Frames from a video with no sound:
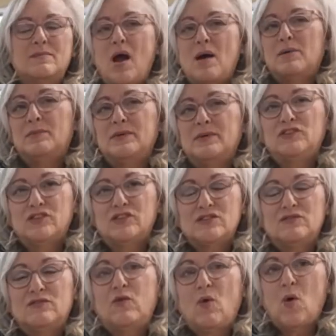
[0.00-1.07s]
Probably
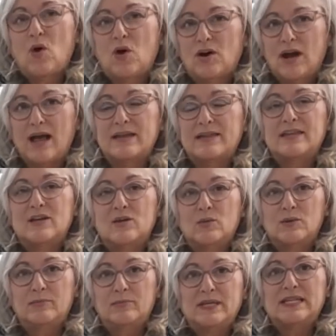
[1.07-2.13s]
just 4, I think,
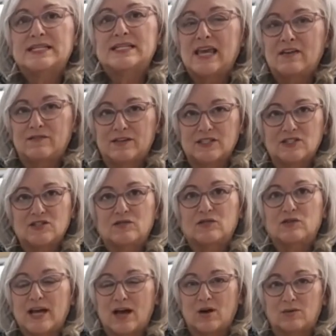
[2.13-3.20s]
would be the safest
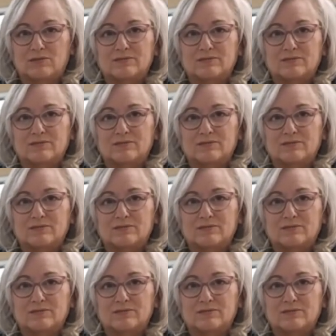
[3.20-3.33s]
for now.